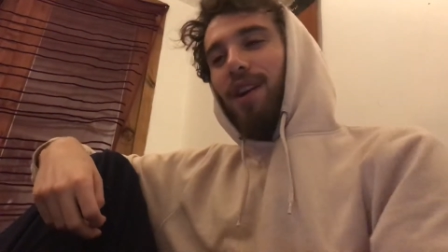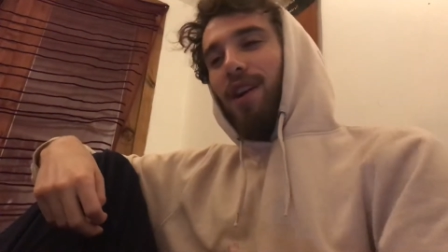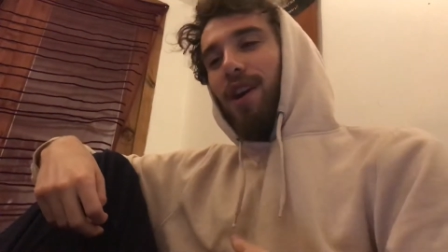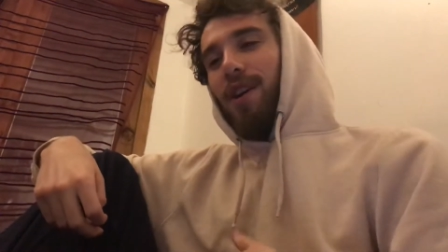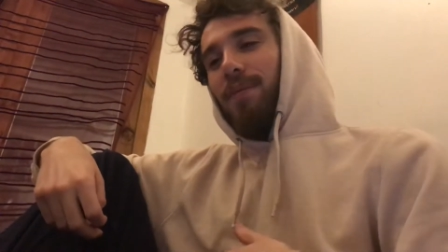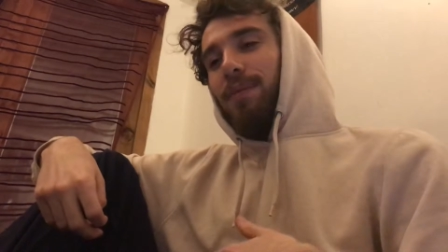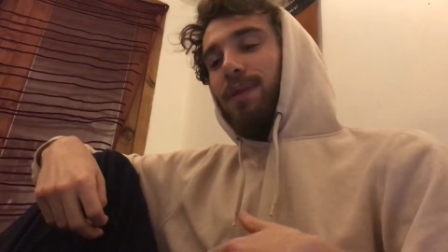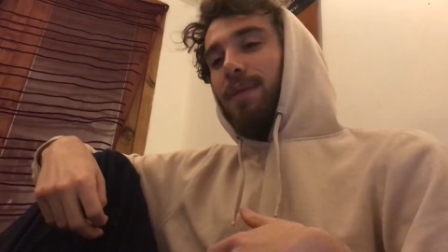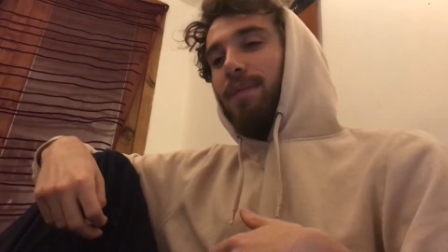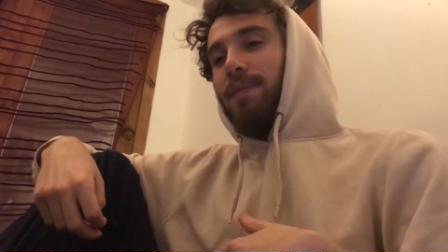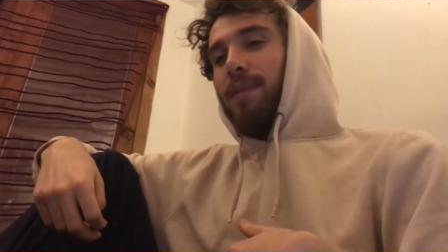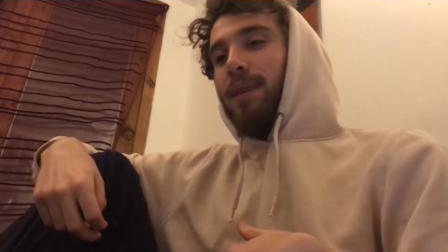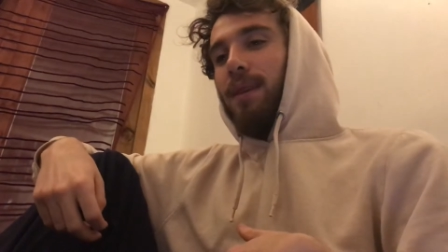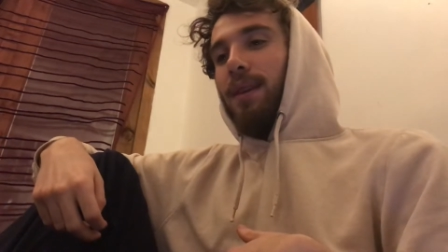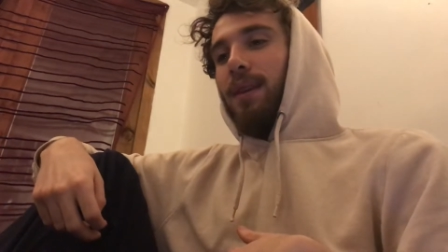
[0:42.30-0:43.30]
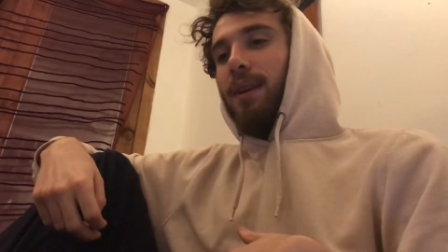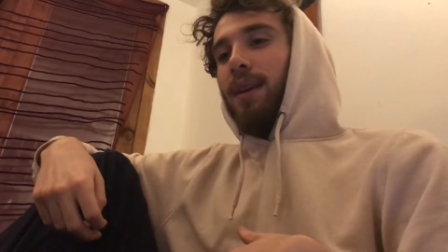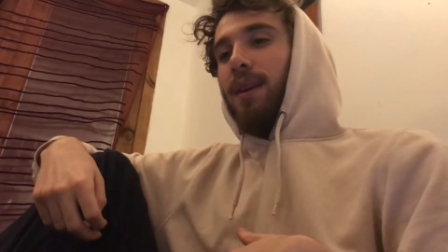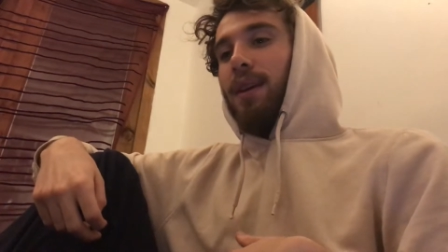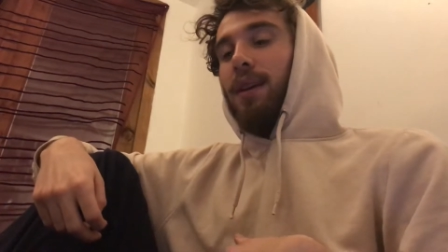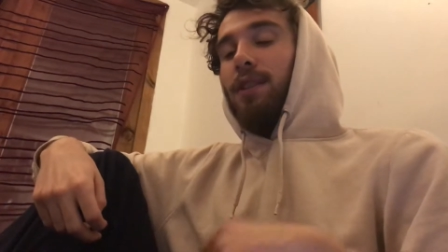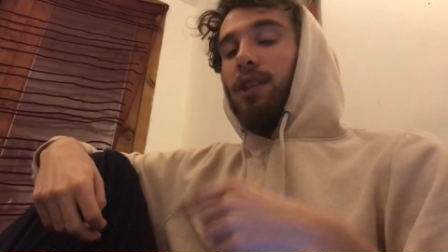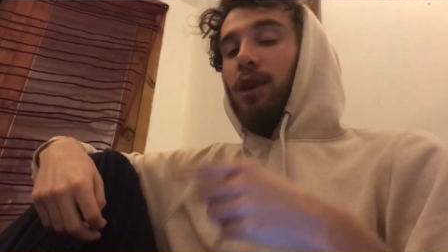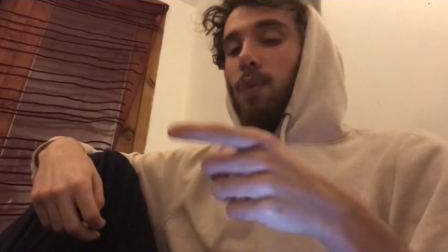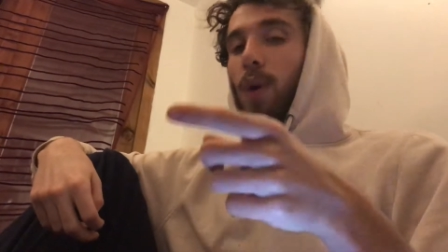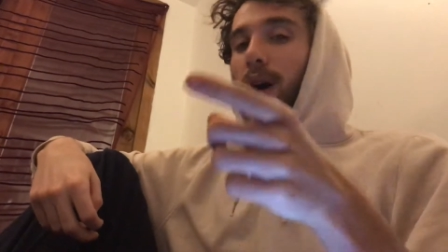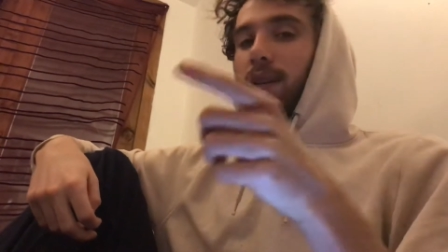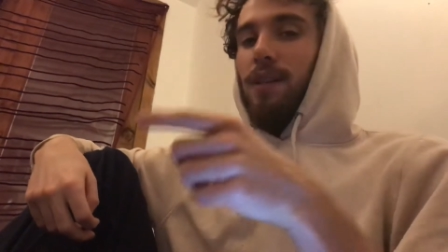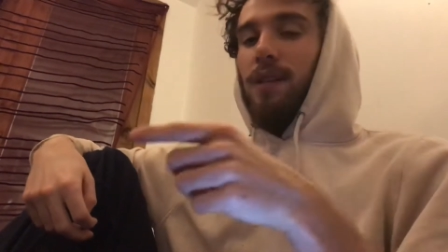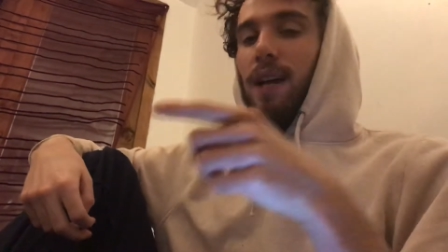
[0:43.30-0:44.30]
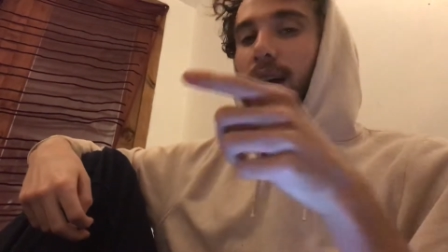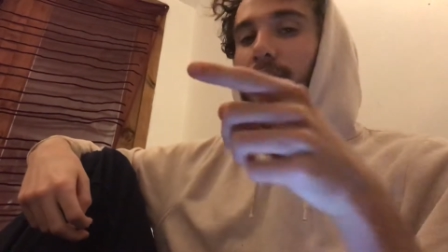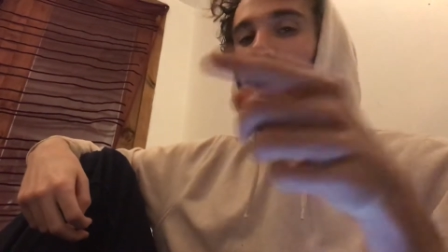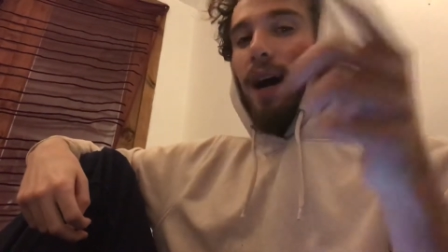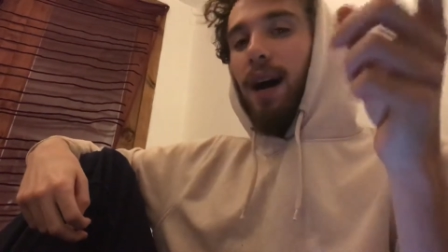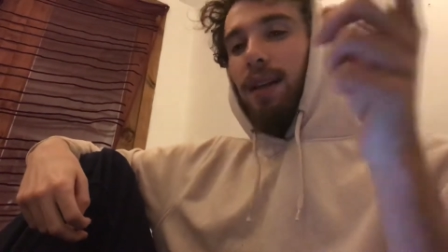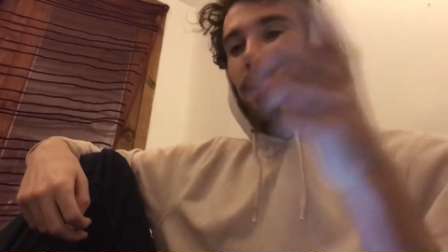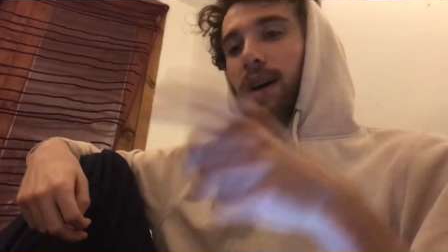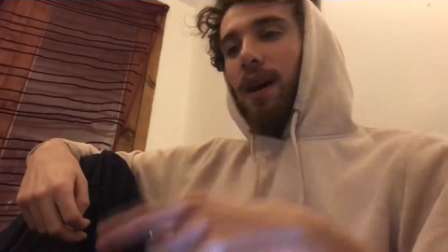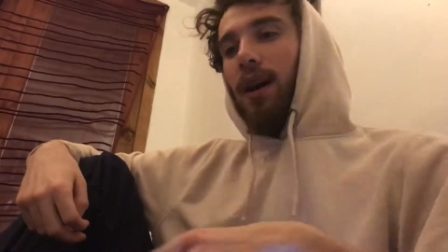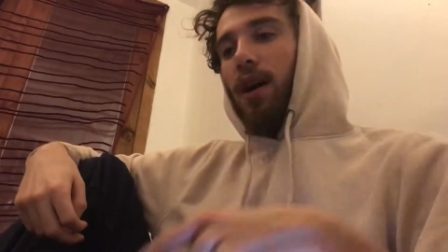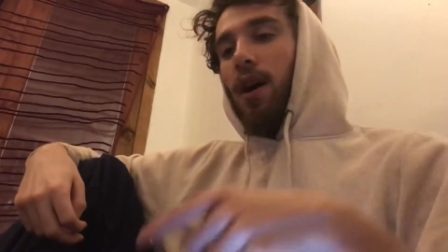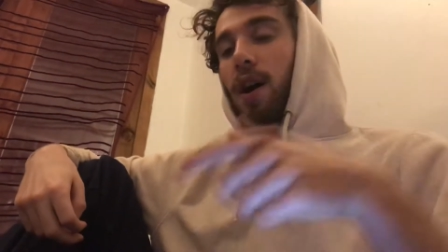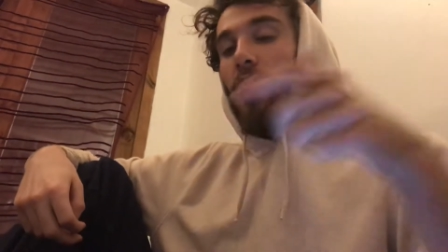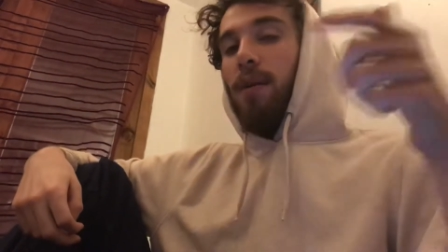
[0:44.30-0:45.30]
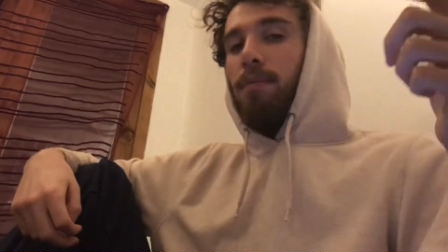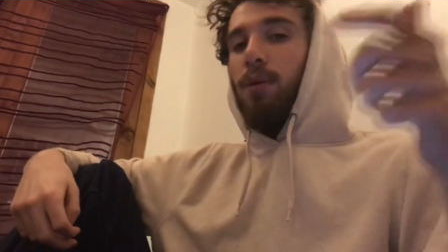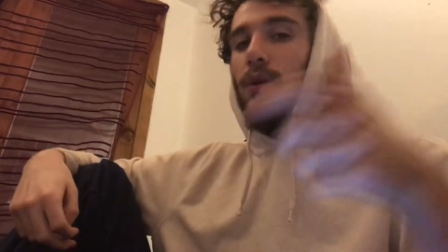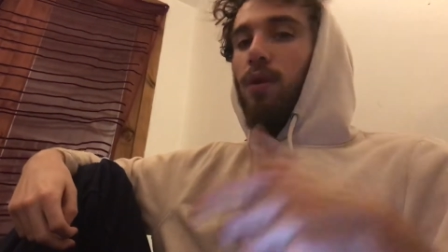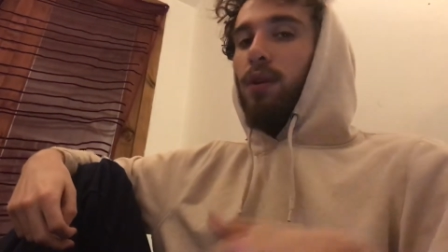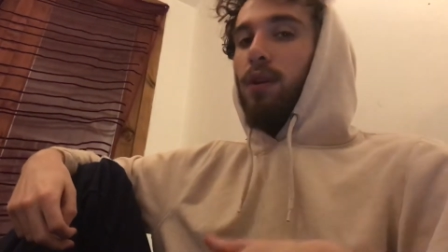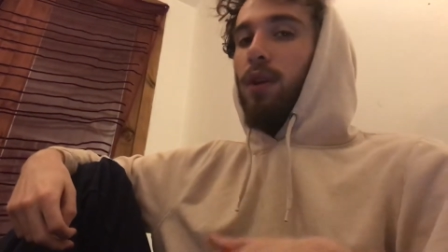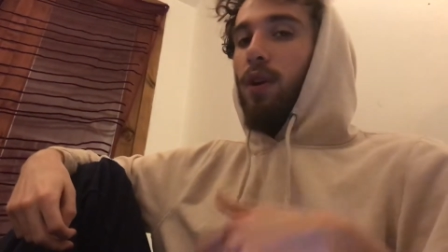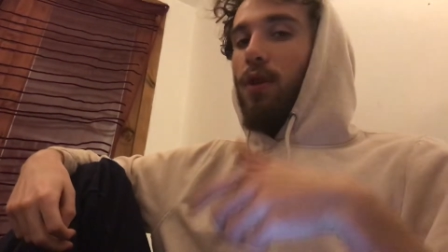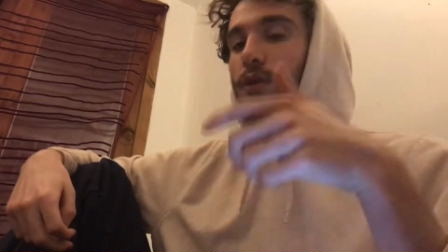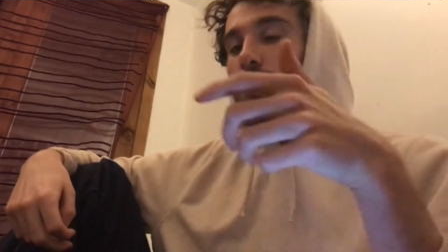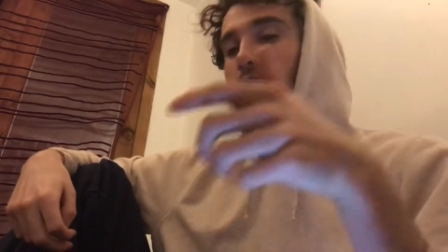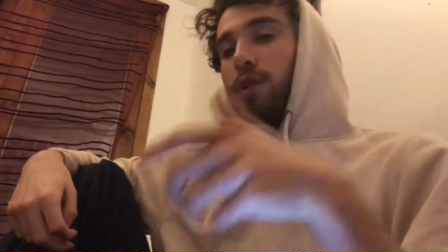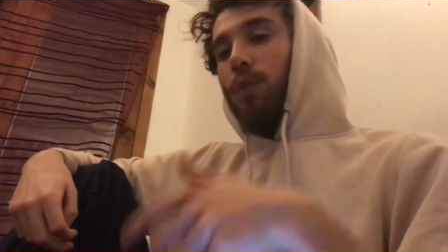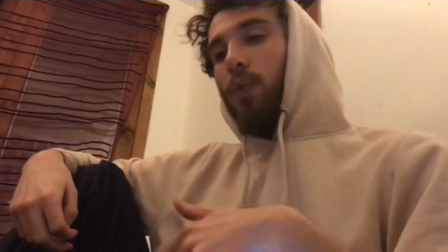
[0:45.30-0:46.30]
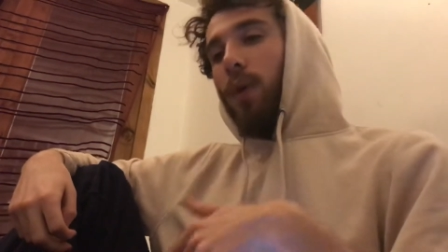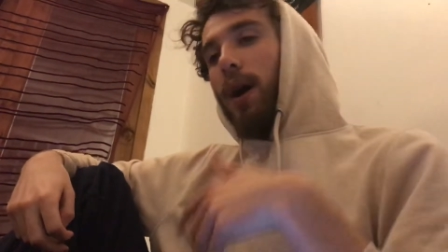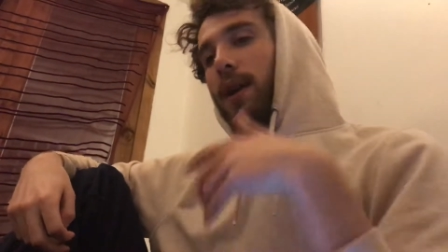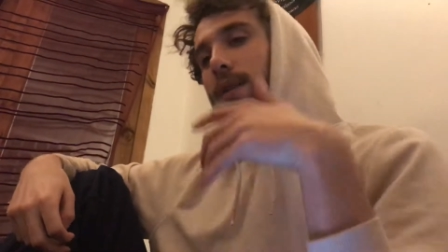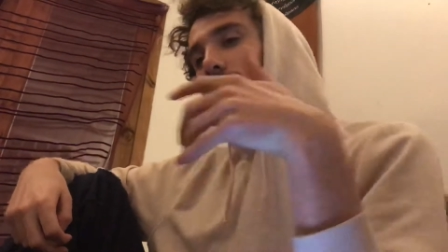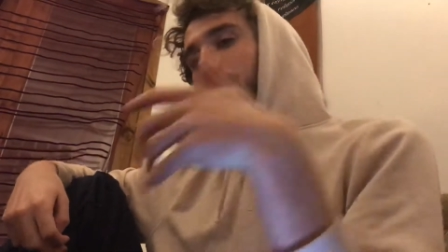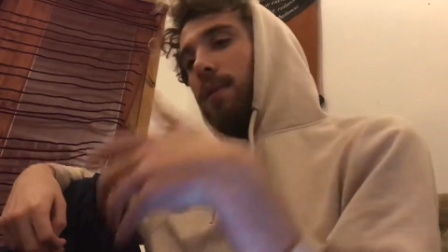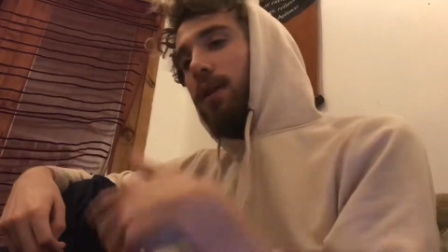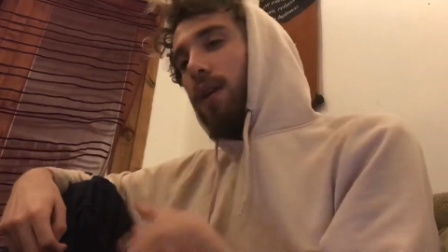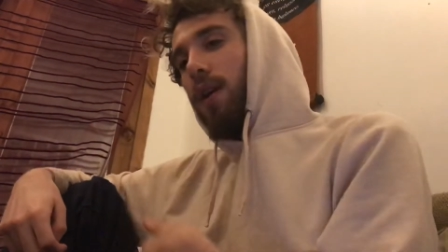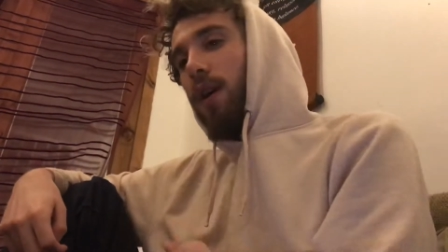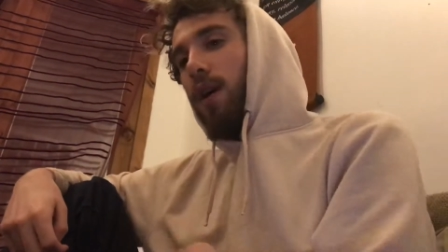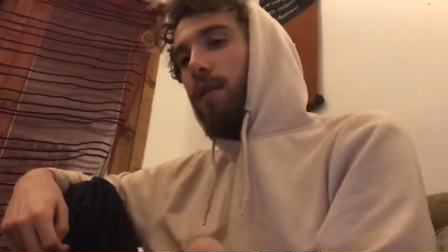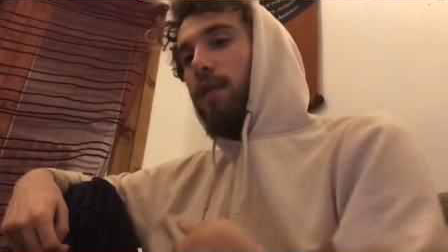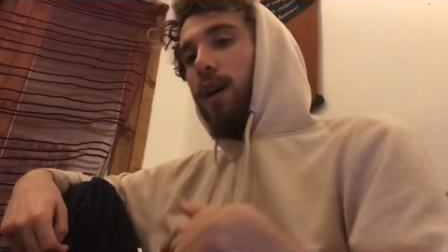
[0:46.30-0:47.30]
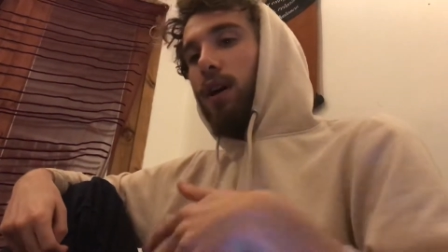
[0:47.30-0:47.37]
times. So why stay at that unborn conscious awareness of my life?